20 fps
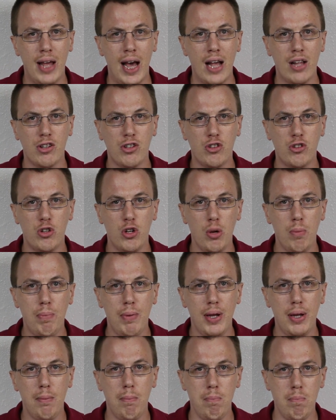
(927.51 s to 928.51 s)
that
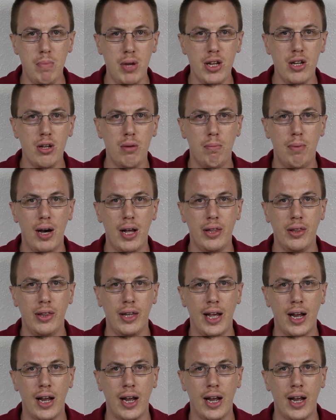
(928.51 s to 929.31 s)
stupid menu button